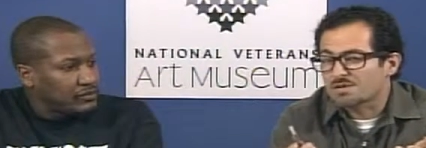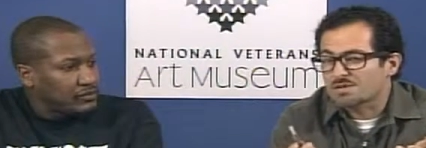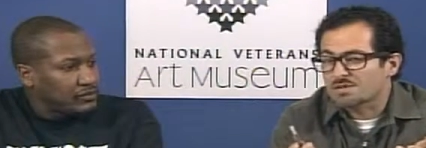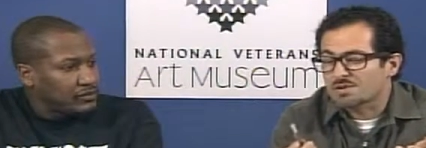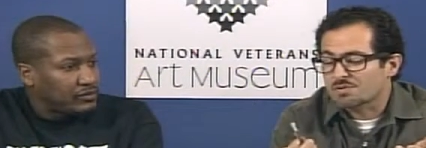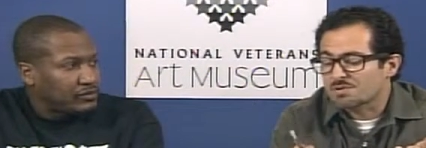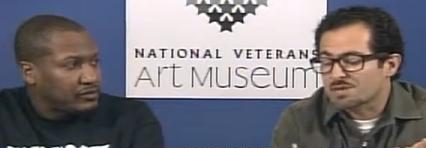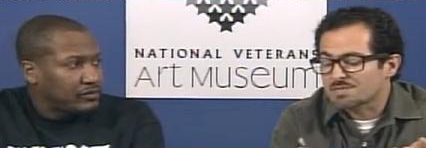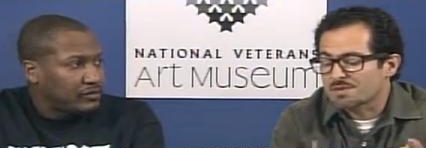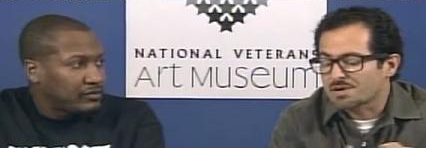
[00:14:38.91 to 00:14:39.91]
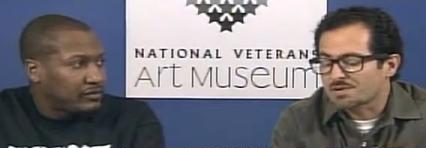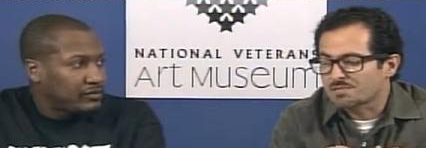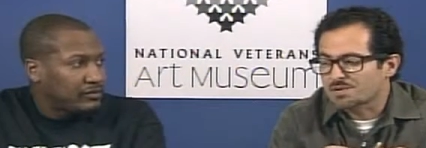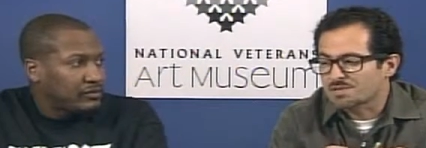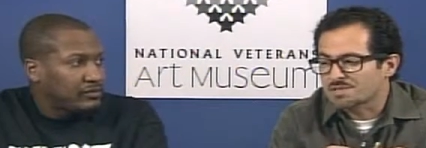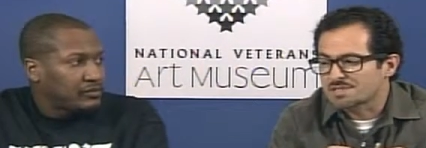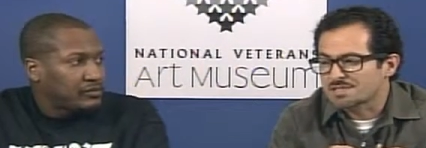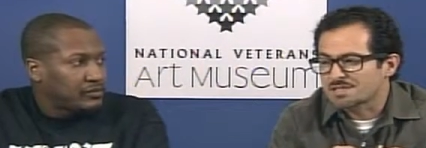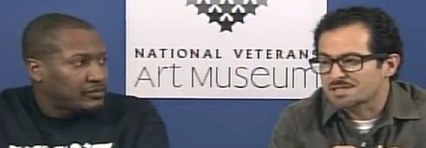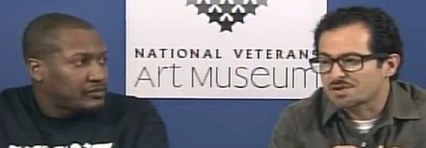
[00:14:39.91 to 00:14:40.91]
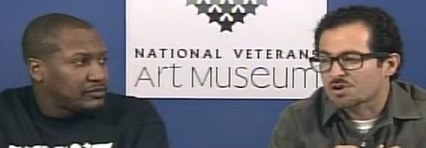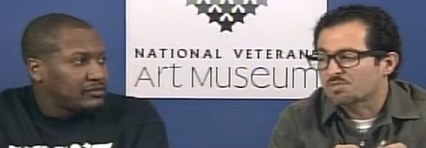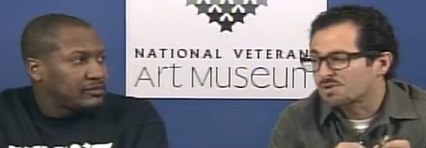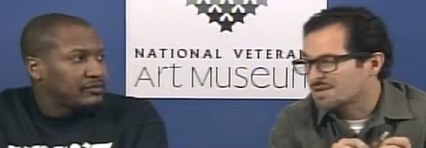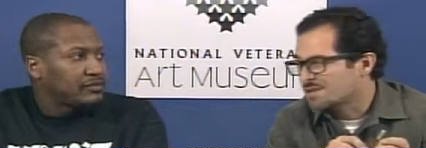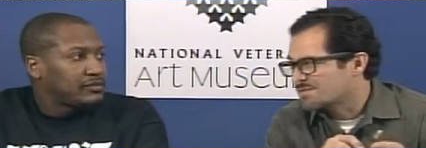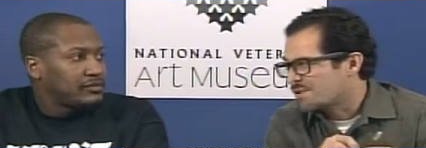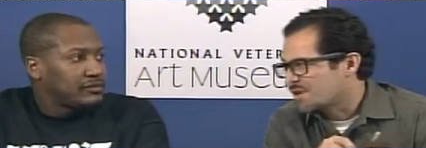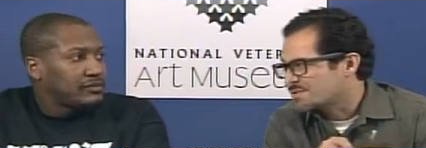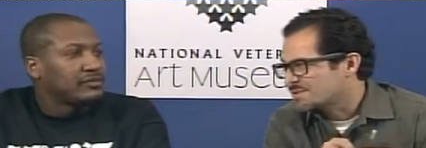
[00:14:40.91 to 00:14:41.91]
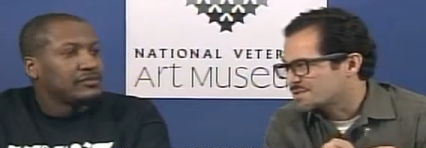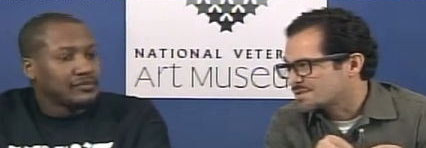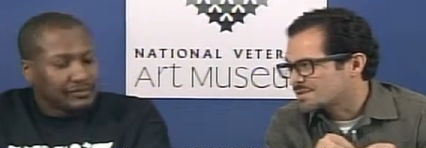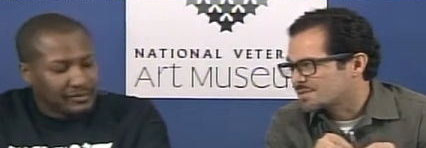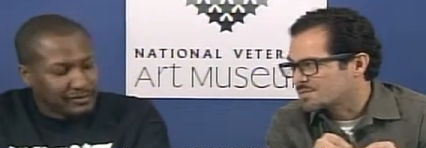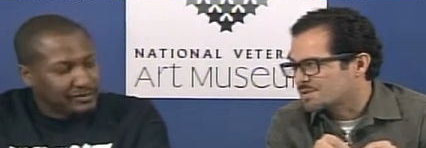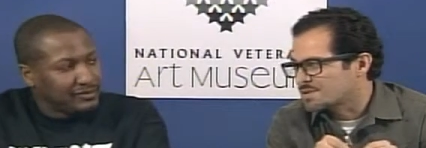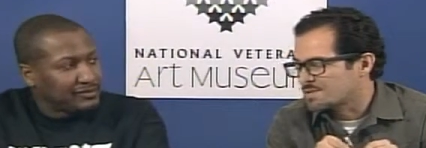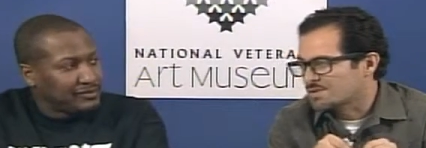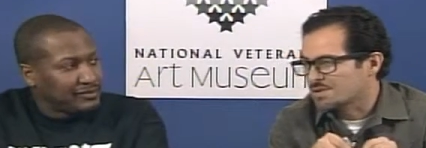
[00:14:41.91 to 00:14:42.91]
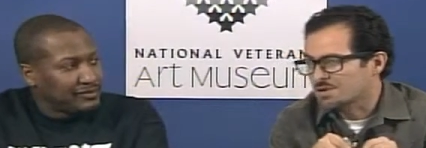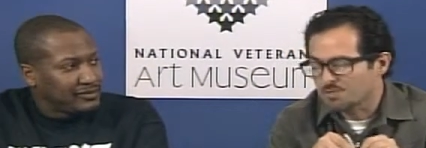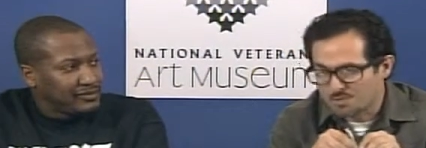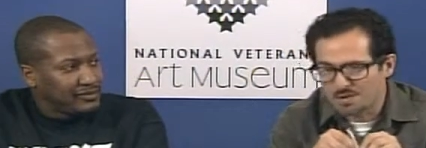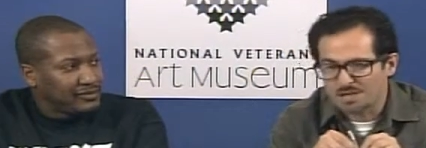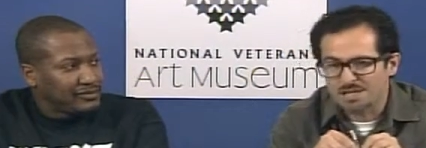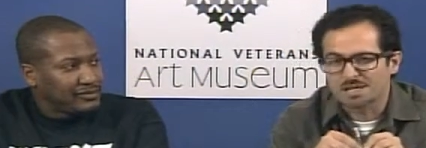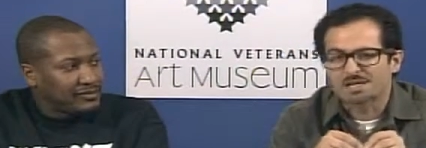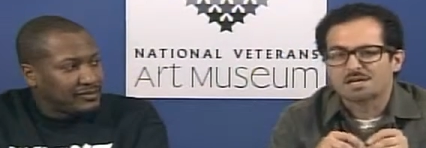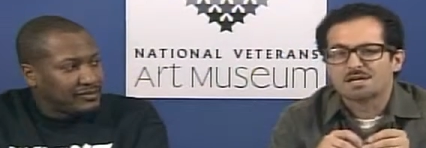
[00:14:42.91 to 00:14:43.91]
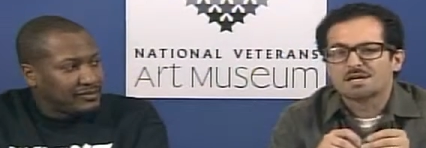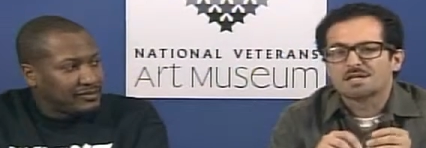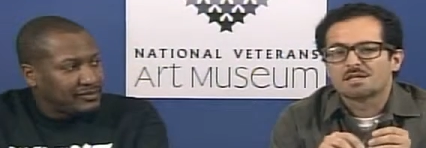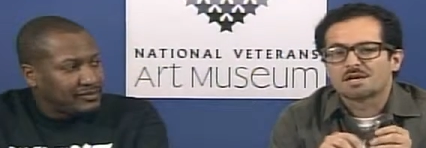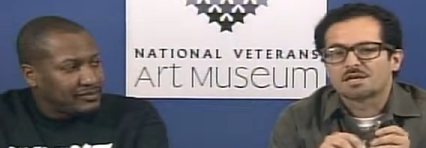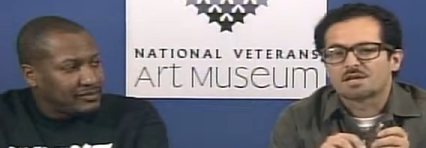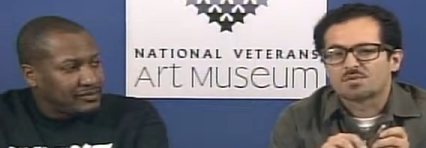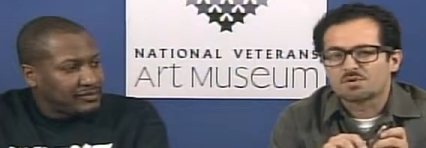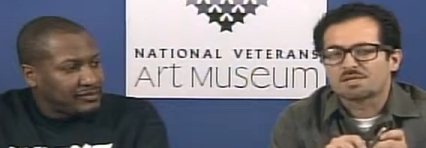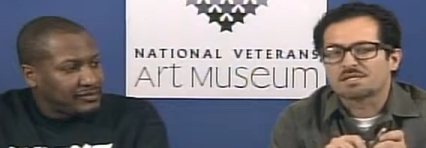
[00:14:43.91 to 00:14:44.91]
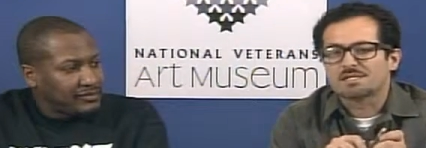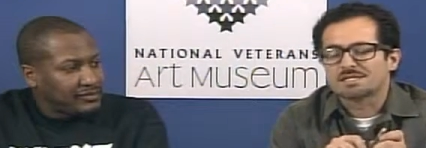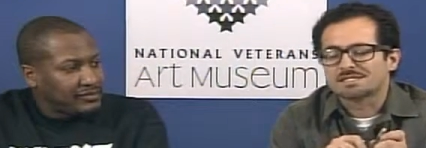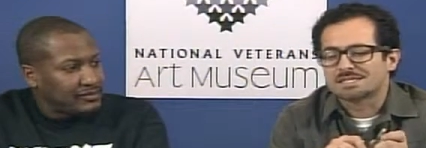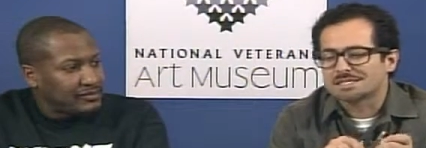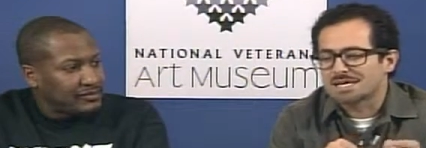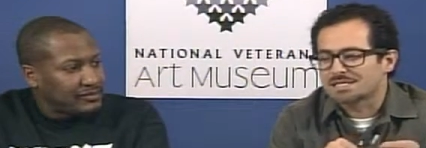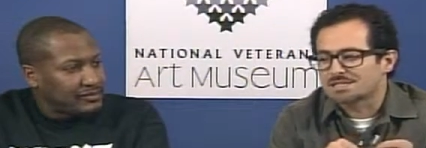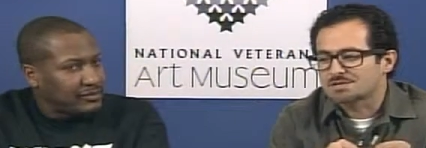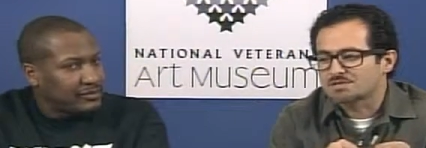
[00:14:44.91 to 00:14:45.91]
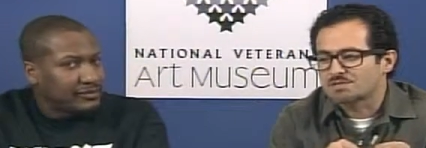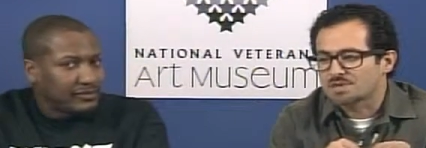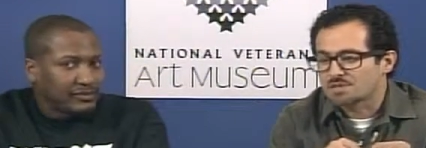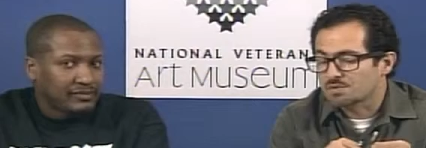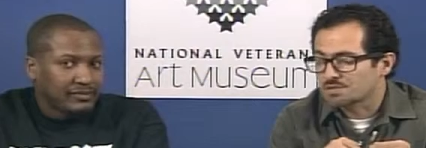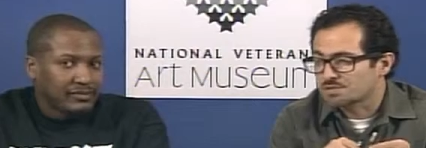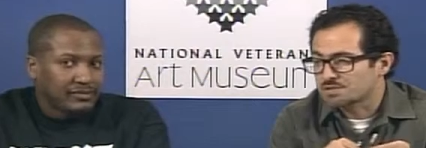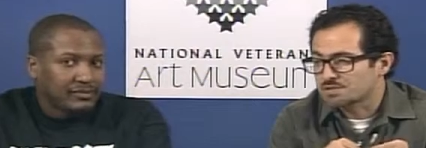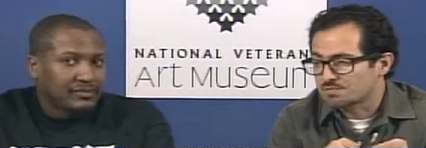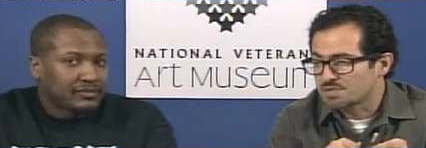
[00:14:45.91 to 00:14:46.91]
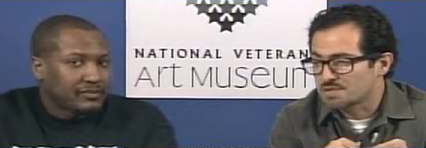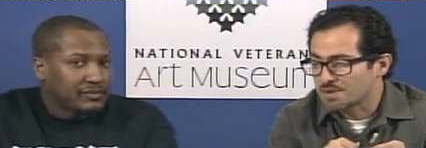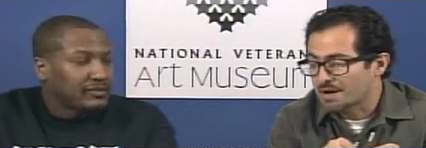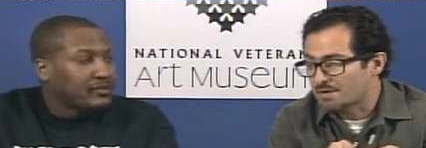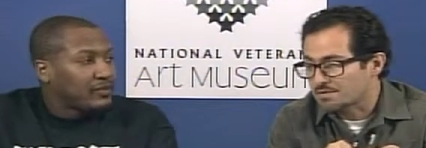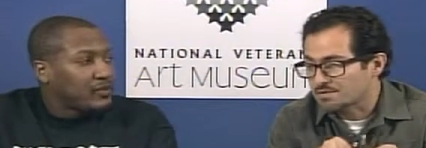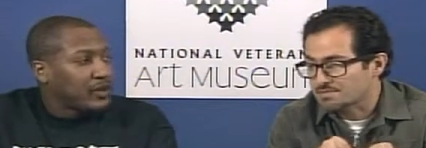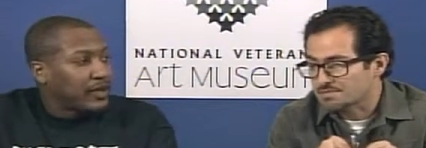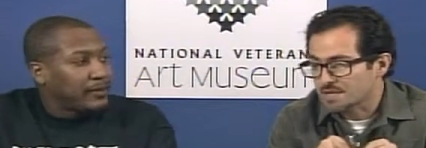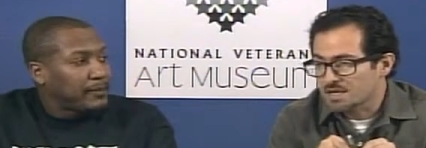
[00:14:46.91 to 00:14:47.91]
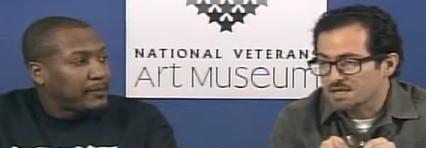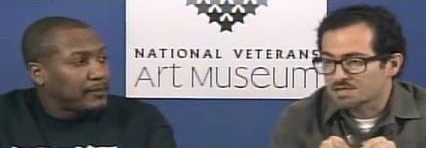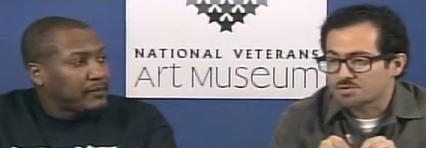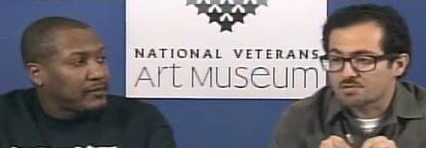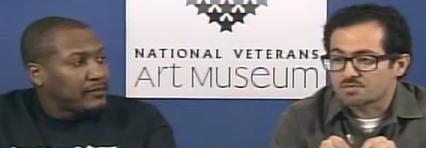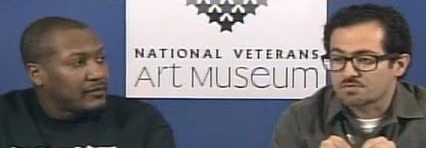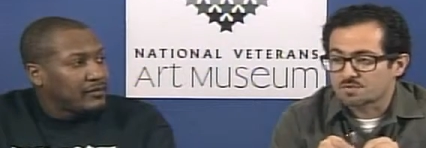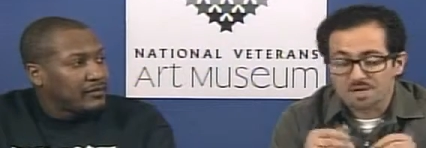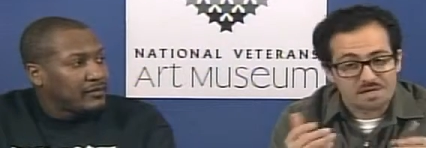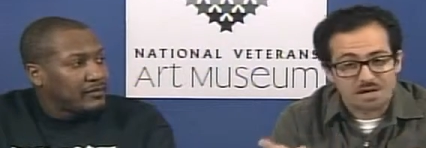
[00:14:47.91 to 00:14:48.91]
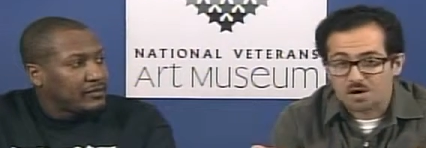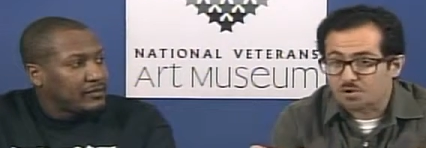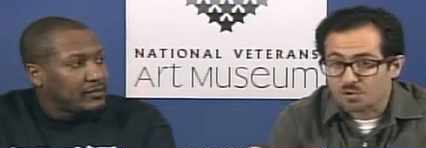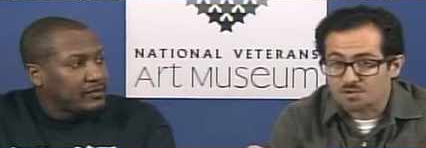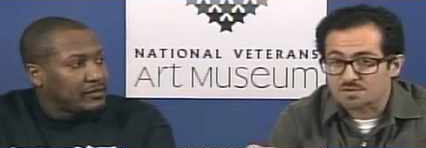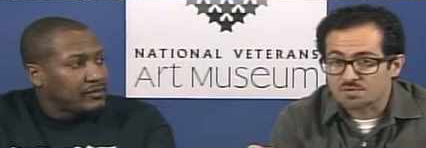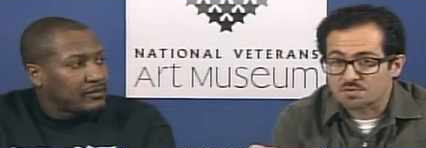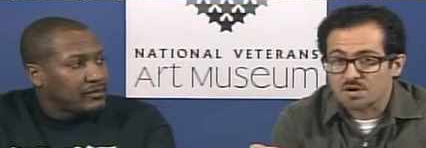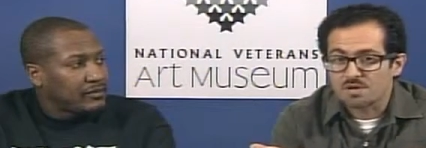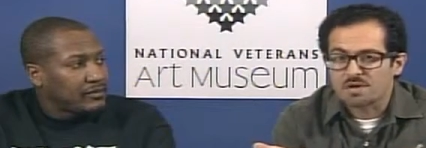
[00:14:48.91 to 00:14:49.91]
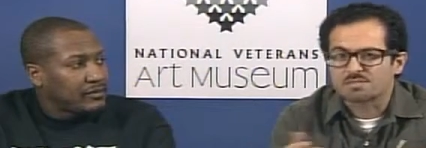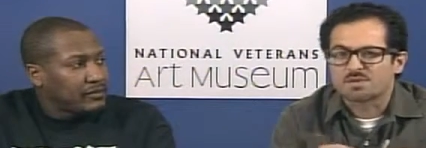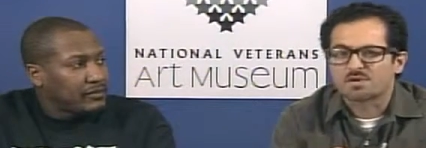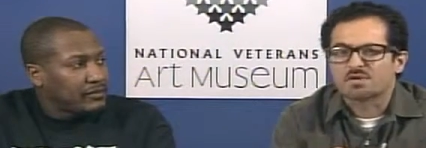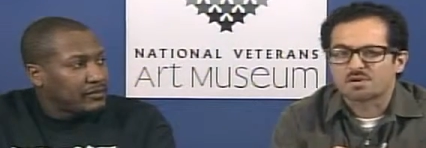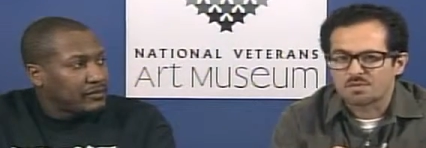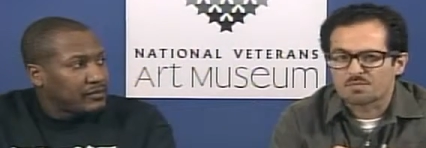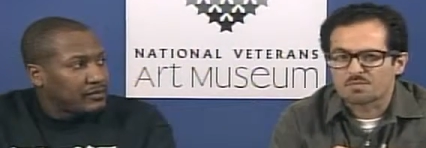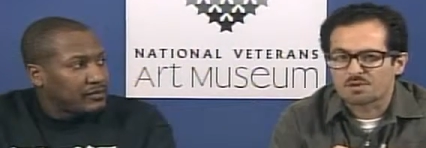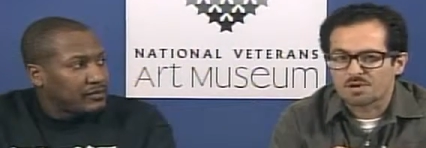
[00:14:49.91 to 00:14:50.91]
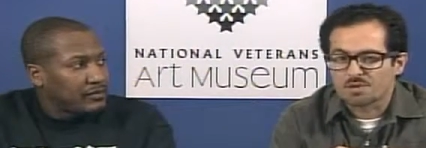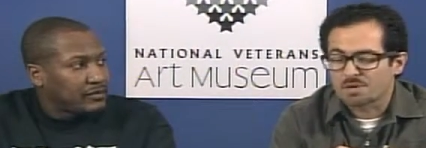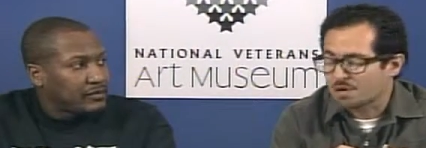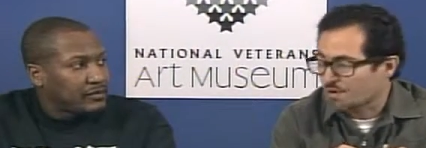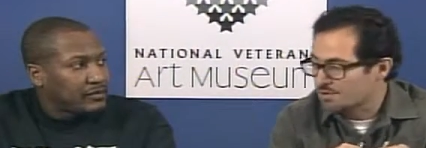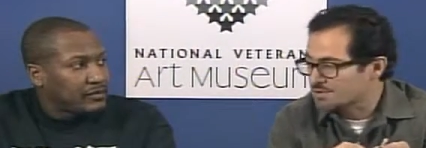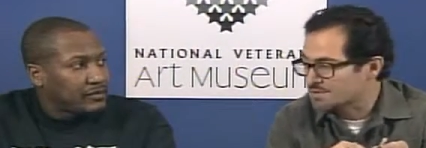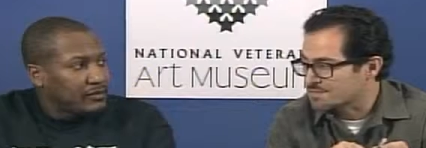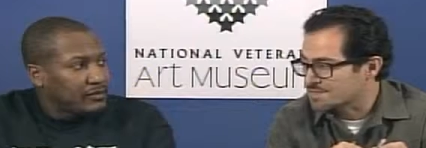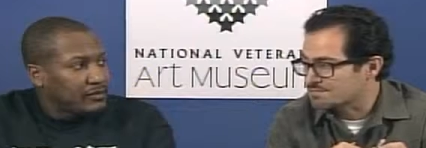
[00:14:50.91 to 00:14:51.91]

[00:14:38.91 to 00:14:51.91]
Speaker 1: the cool things about murals is they're community involved. Mm-hmm. they, they're, they're community uh, the community dictates what the mural should be about. Right. So depending on who owns the wall, they're gonna they're gonna be the owners of this